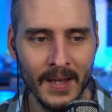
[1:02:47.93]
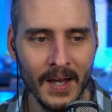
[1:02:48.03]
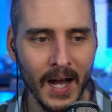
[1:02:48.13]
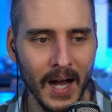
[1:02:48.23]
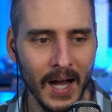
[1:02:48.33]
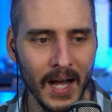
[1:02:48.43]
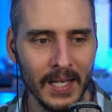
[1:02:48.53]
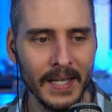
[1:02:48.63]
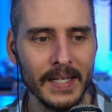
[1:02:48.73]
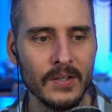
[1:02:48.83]
Uh,
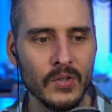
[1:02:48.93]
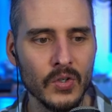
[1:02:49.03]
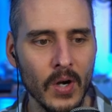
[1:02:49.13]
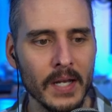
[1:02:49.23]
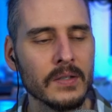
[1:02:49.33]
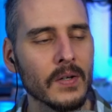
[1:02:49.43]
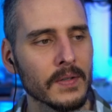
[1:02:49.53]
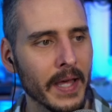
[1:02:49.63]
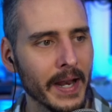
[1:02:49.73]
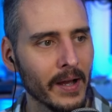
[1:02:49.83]
lightning strike took
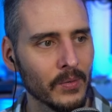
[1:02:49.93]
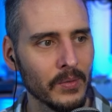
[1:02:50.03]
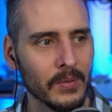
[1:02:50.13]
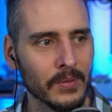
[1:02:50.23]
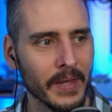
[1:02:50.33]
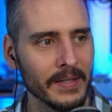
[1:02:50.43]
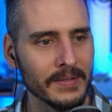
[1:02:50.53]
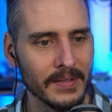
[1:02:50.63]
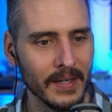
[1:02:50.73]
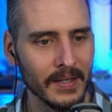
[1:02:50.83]
that out. Ooh, that
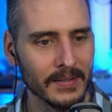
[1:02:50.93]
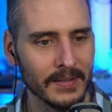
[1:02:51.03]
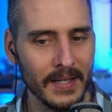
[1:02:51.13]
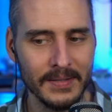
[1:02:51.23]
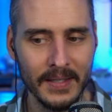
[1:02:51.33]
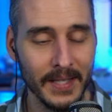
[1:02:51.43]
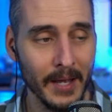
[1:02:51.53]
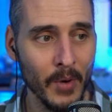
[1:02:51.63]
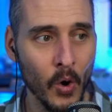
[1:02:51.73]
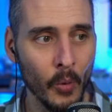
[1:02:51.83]
stinks. That stinks.
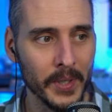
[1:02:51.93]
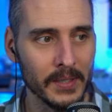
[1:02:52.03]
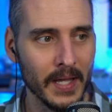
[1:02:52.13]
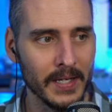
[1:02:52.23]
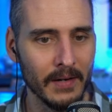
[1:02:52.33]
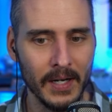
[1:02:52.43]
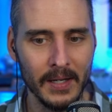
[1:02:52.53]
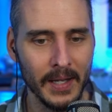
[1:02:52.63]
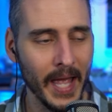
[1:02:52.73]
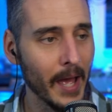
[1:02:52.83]
I'm hoping that never
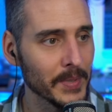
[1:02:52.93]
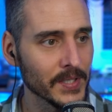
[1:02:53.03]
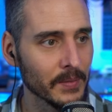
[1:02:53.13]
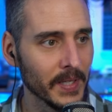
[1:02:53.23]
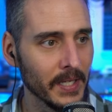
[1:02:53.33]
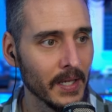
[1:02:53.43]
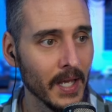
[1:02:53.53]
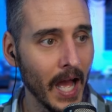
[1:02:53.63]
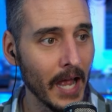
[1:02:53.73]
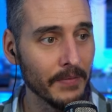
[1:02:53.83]
ha- happens to me.
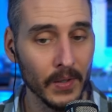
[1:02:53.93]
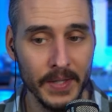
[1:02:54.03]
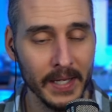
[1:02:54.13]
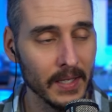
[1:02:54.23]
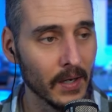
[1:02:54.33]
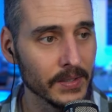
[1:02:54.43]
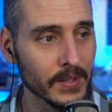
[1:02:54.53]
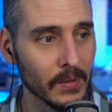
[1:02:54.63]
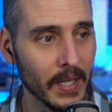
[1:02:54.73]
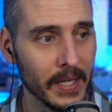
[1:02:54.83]
I've heard that can
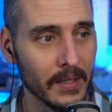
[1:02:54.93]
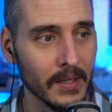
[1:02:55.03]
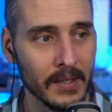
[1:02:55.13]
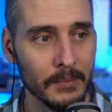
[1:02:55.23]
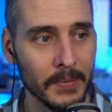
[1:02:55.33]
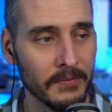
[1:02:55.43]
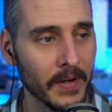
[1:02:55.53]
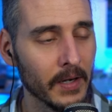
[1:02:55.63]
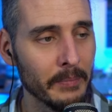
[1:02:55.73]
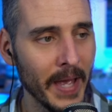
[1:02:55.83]
also like be
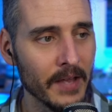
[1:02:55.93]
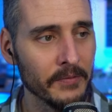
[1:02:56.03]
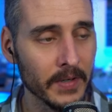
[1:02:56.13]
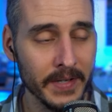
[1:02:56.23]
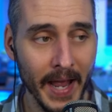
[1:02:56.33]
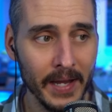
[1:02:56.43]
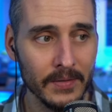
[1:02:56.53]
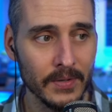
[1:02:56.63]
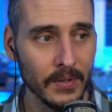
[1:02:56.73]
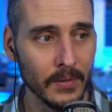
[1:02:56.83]
very bad for DAC
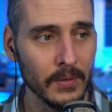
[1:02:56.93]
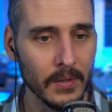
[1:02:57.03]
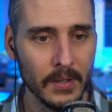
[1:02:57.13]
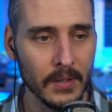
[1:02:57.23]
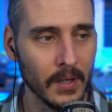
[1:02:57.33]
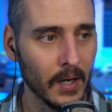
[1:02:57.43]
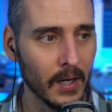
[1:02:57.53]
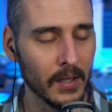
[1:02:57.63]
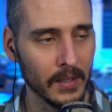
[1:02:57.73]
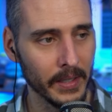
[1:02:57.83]
too.
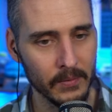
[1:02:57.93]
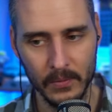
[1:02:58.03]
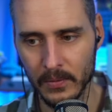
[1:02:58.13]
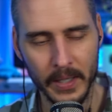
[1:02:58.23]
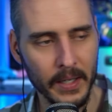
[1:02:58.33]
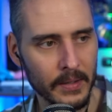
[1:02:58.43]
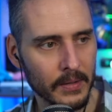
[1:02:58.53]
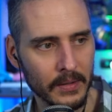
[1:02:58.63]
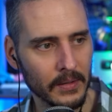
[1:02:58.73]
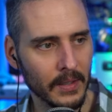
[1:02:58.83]
Uh, like
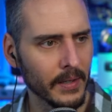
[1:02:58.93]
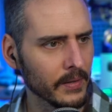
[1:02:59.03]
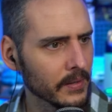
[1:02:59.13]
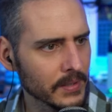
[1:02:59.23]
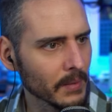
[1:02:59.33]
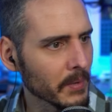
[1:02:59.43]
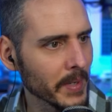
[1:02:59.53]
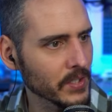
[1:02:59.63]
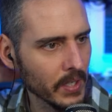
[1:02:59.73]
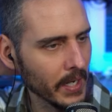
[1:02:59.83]
I, someone
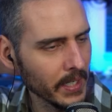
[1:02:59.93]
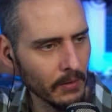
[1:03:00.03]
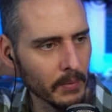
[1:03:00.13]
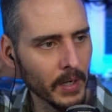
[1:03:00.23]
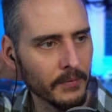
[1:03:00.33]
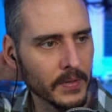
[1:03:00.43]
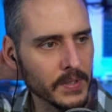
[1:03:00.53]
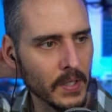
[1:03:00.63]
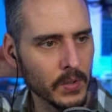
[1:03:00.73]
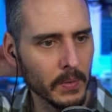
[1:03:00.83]
mentioned, I can't remember if it was
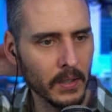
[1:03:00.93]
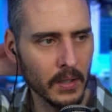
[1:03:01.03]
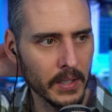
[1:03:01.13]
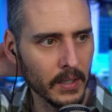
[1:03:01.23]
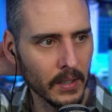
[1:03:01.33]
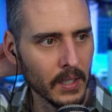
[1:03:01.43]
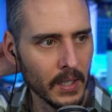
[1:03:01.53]
on Twitter or on here.